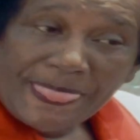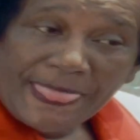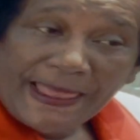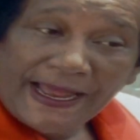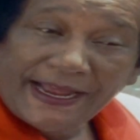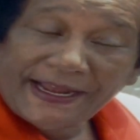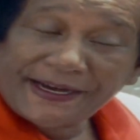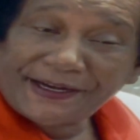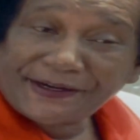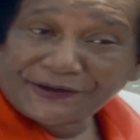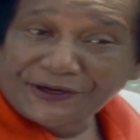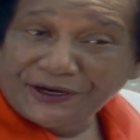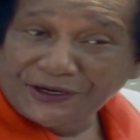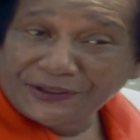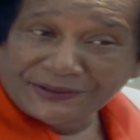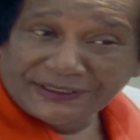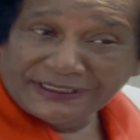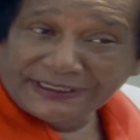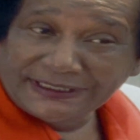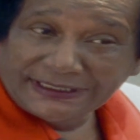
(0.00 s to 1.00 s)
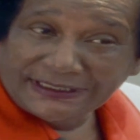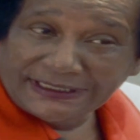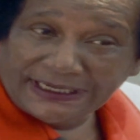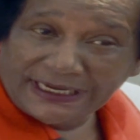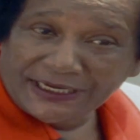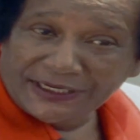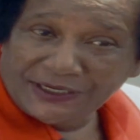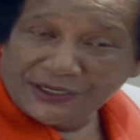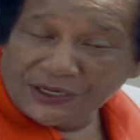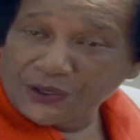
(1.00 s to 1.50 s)
And of course, he
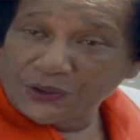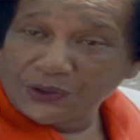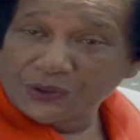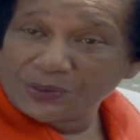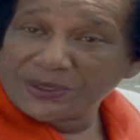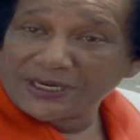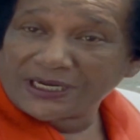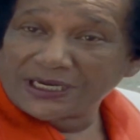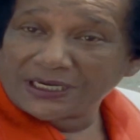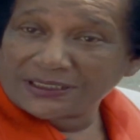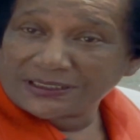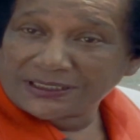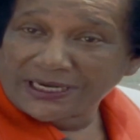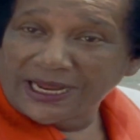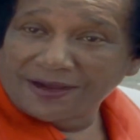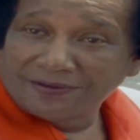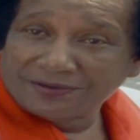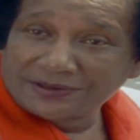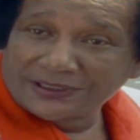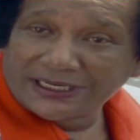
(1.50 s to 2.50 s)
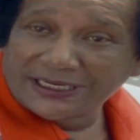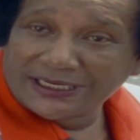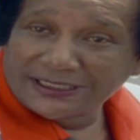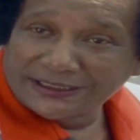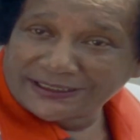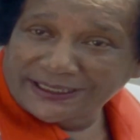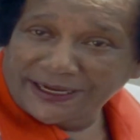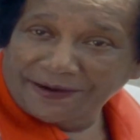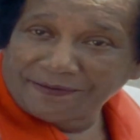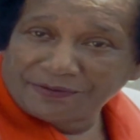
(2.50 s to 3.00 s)
said no because I was in the
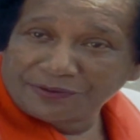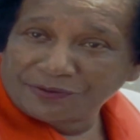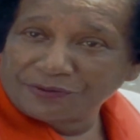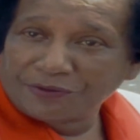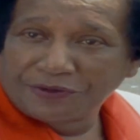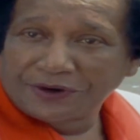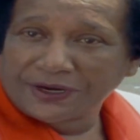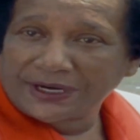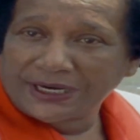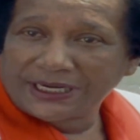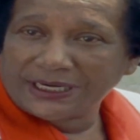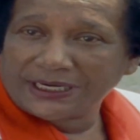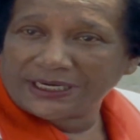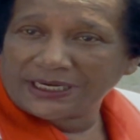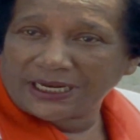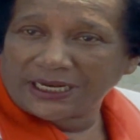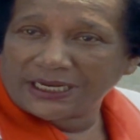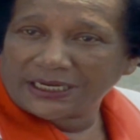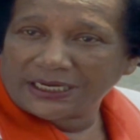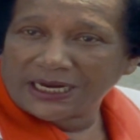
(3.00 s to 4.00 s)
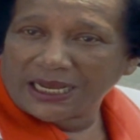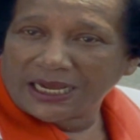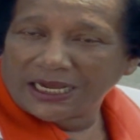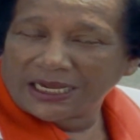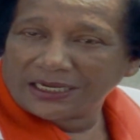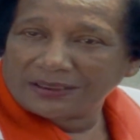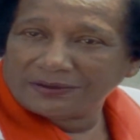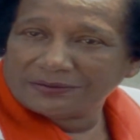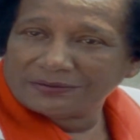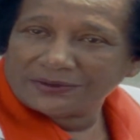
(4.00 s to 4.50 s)
7th grade, and
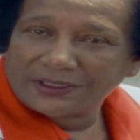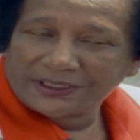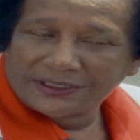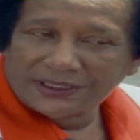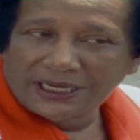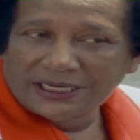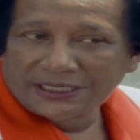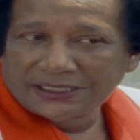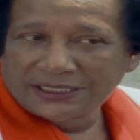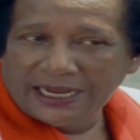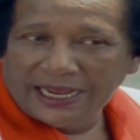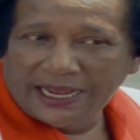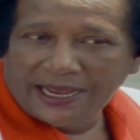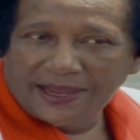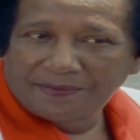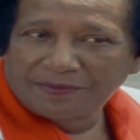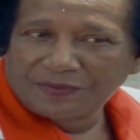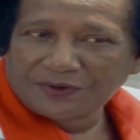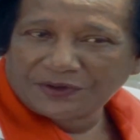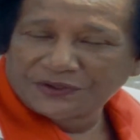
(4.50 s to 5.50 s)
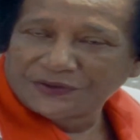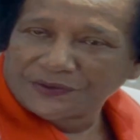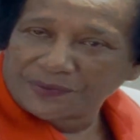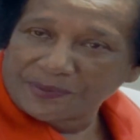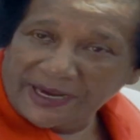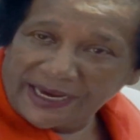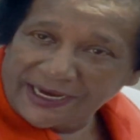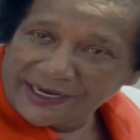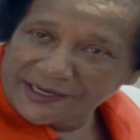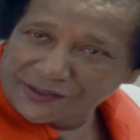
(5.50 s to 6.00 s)
at that time it was
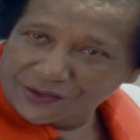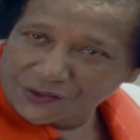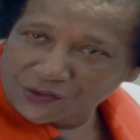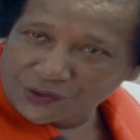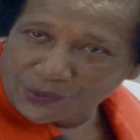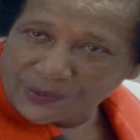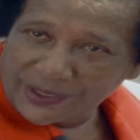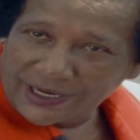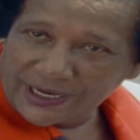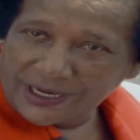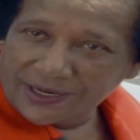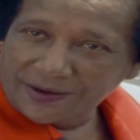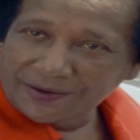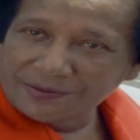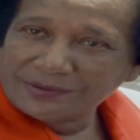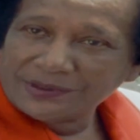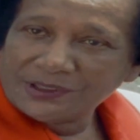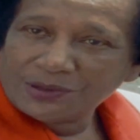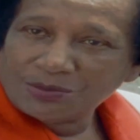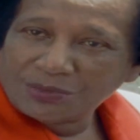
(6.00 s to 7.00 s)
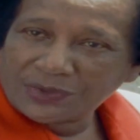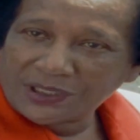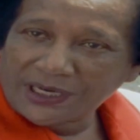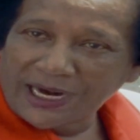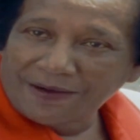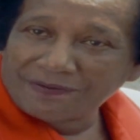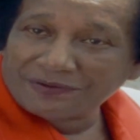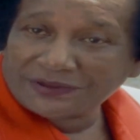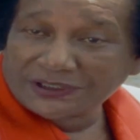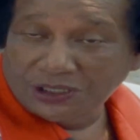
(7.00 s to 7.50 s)
from 8 to 12, but
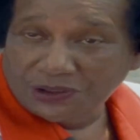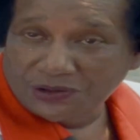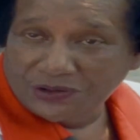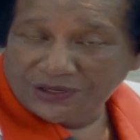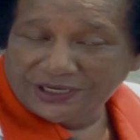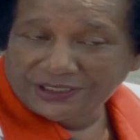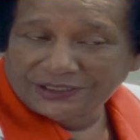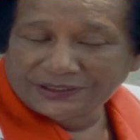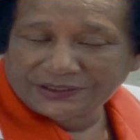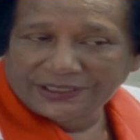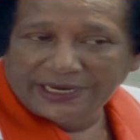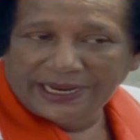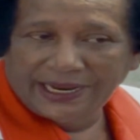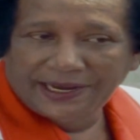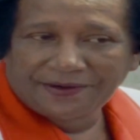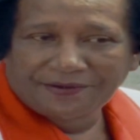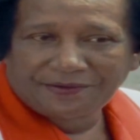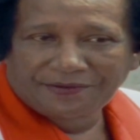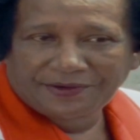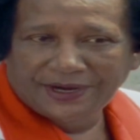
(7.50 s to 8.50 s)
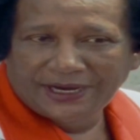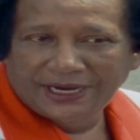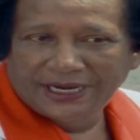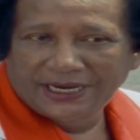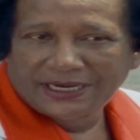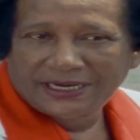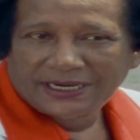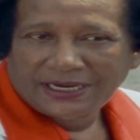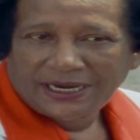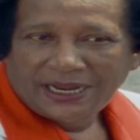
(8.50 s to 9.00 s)
I was going to the 8th grade.